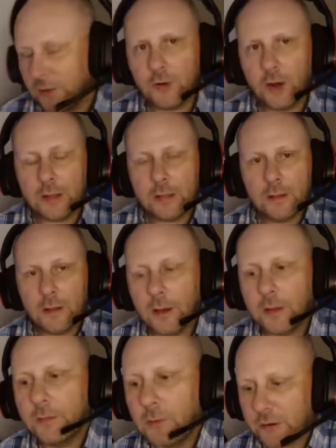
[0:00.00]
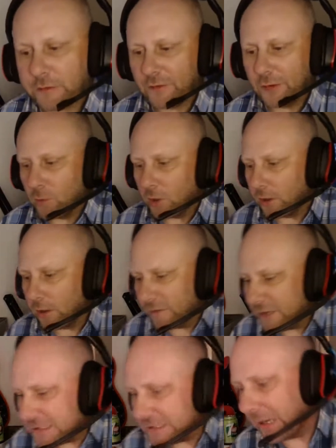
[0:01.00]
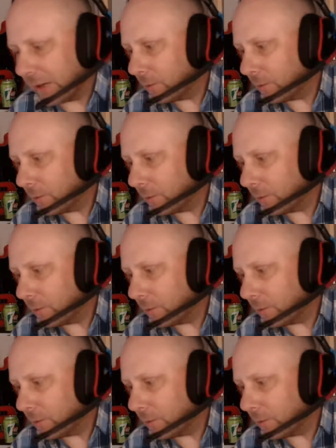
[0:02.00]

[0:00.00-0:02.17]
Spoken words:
Right, the microphone worked live. It is now.